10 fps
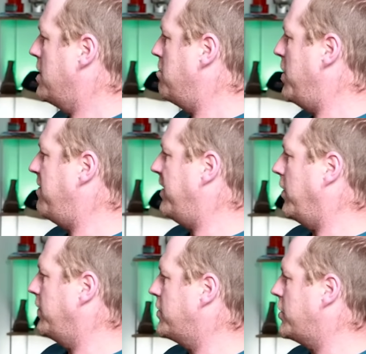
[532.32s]
moving
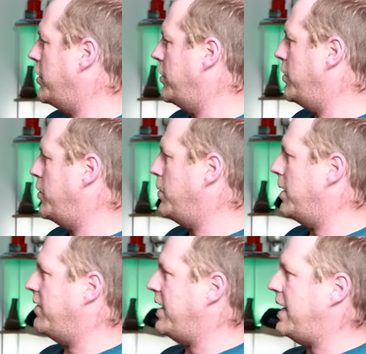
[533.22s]
on
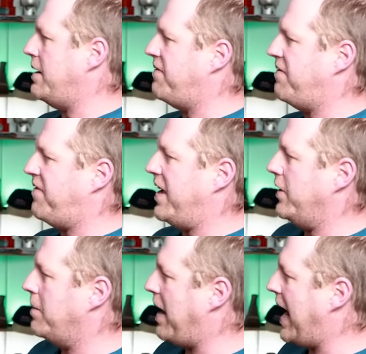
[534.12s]
to the fit
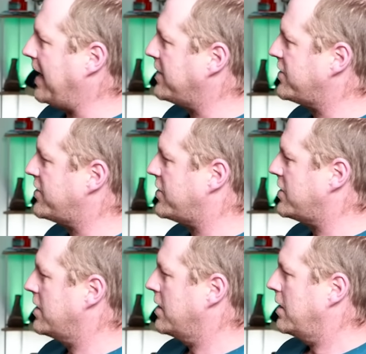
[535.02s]
of the
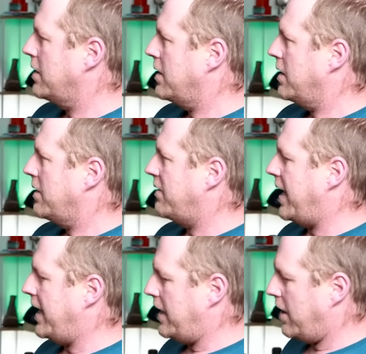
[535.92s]
bags.
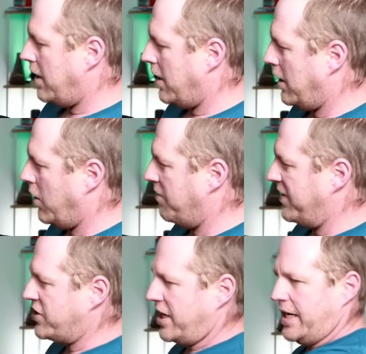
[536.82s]
They are
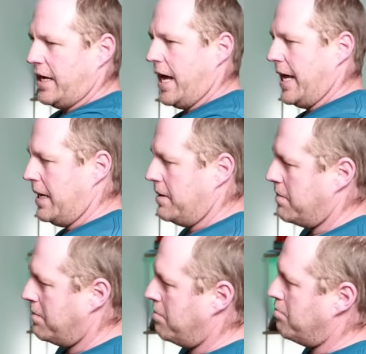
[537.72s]
obviously a
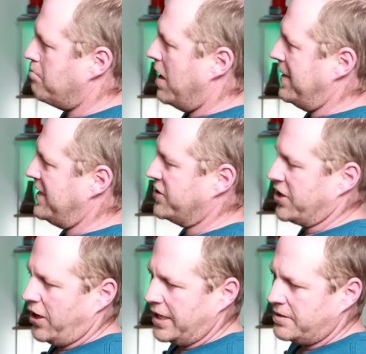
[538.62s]
mummy
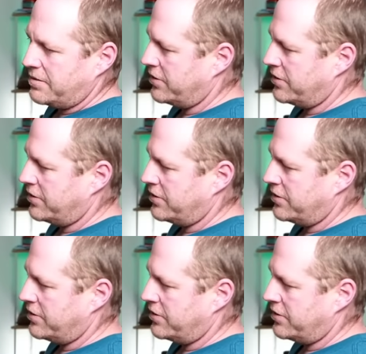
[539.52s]
design,